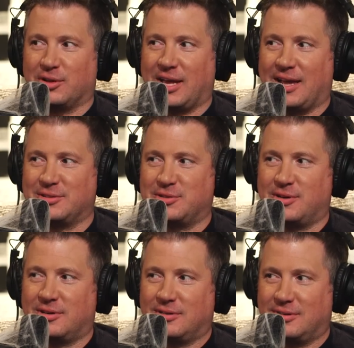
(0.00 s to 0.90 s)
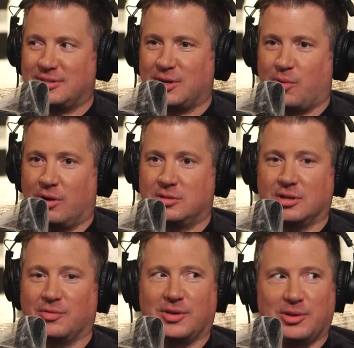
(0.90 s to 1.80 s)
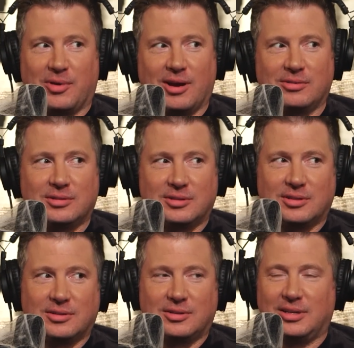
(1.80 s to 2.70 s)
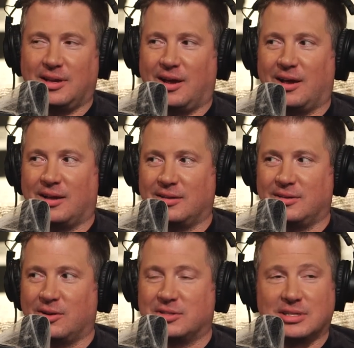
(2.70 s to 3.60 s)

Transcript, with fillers: cancer. And it's like, well, aren't you going to feel around? Uh, no, it's a,